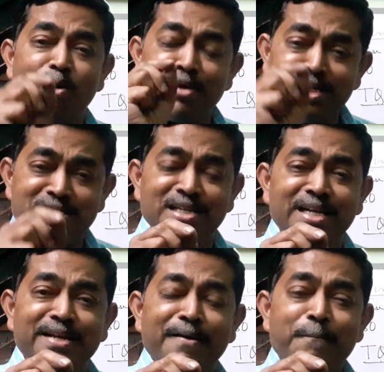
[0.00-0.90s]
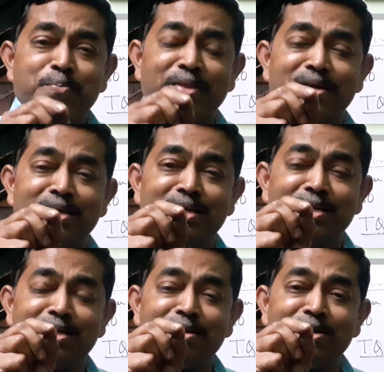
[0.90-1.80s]
honestly
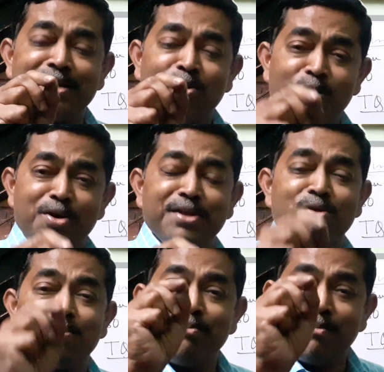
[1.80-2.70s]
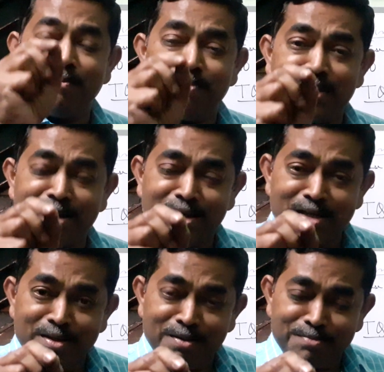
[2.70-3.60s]
record your
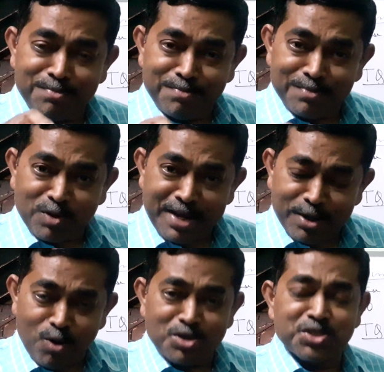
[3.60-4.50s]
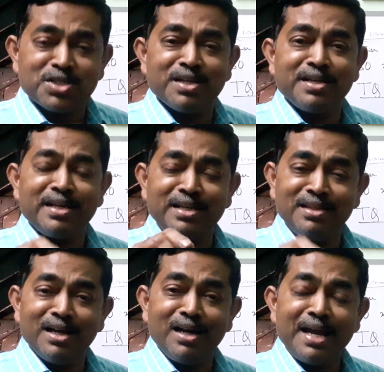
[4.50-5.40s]
errors in the,